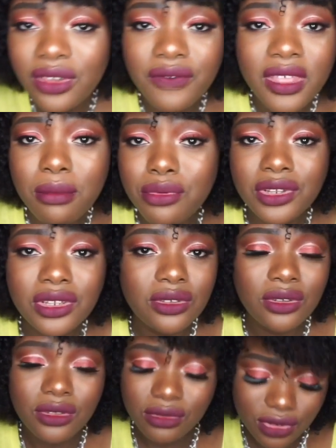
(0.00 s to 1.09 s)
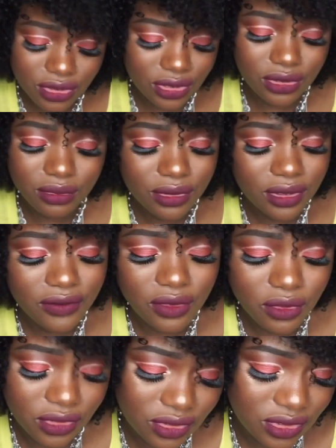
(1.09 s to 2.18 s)
of their brushes on youtube if
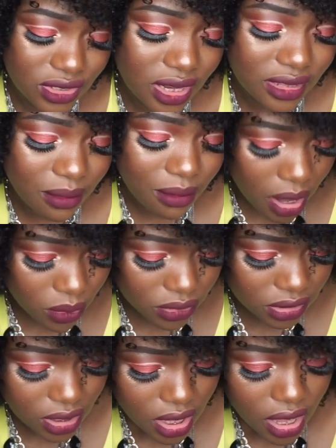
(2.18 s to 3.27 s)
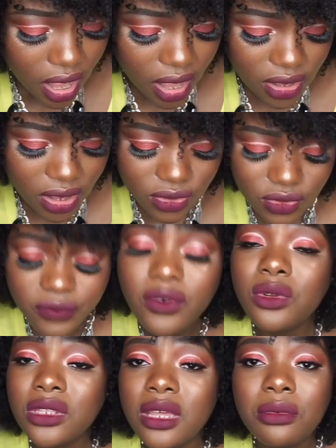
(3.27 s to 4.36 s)
you check them out i can also
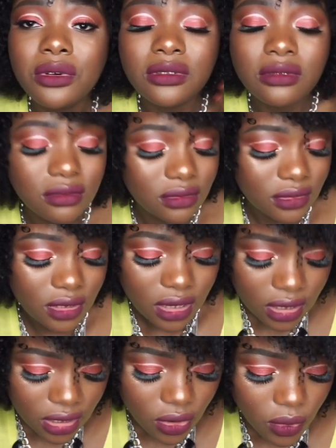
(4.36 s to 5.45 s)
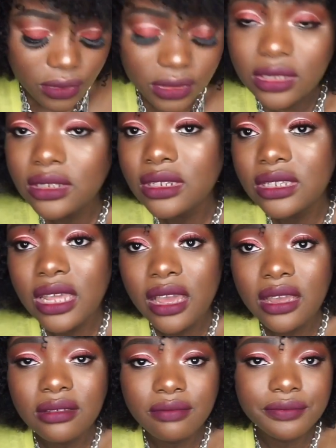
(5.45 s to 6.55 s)
follow them on on
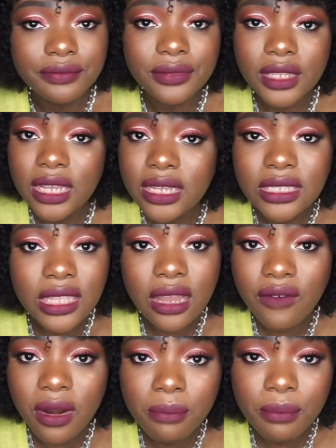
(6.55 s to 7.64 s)
their instagram